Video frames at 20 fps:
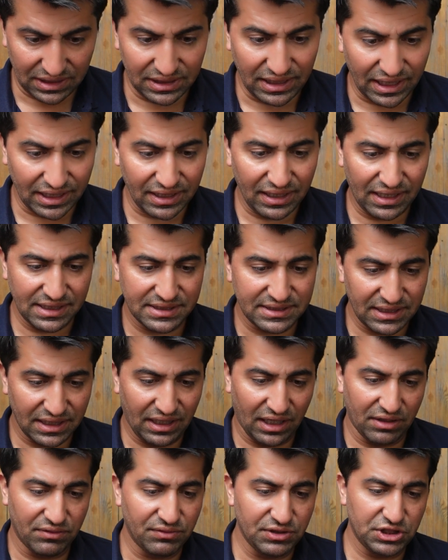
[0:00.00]
Like I say,
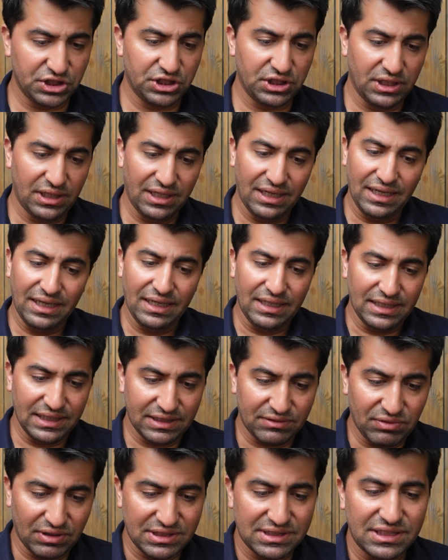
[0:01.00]
I wish
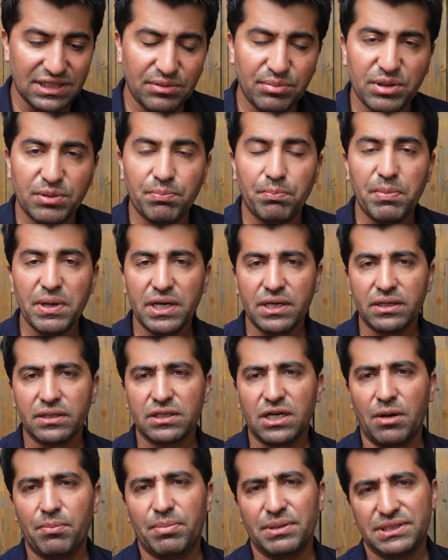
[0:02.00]
it was a little bit bigger
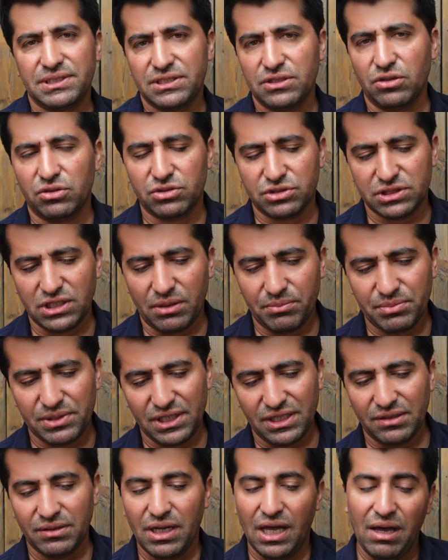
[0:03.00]
capacity or
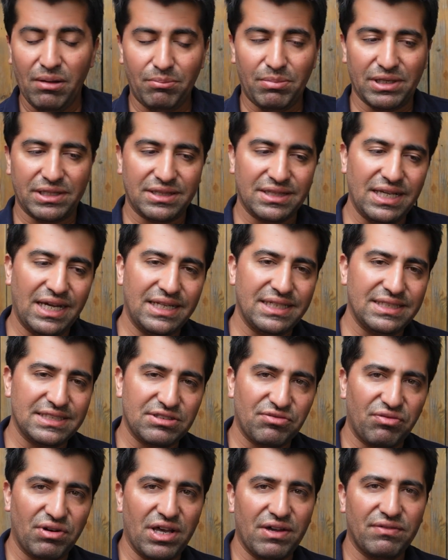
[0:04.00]
something, but then
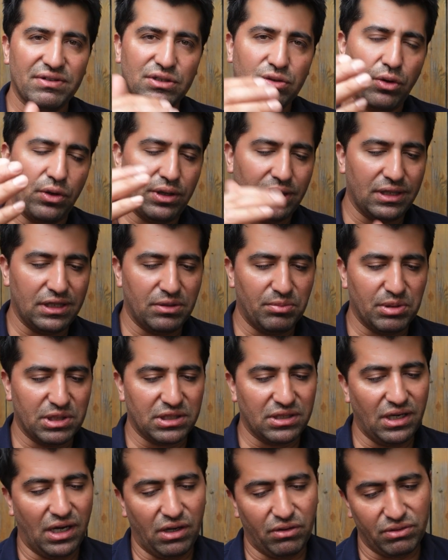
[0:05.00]
is flavor going a little
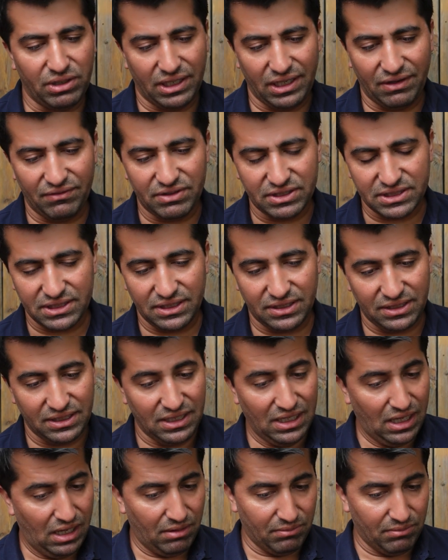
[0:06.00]
bit down and everything.